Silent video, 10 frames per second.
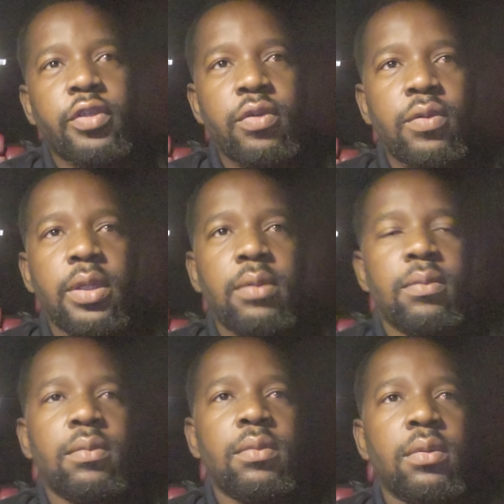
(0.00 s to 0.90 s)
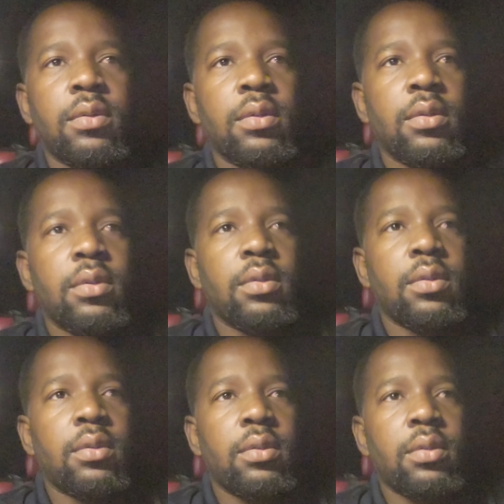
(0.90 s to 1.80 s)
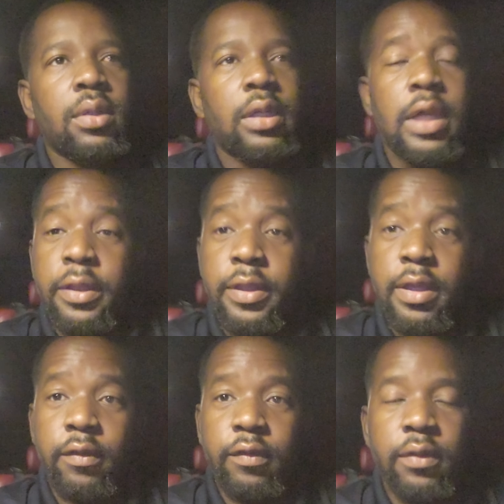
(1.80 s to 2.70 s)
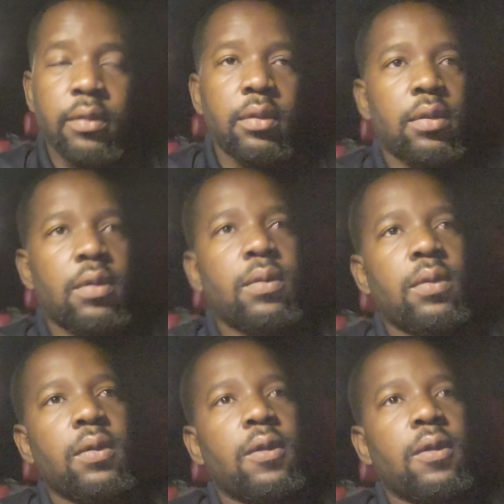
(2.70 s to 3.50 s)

to show him a lot of things, you know.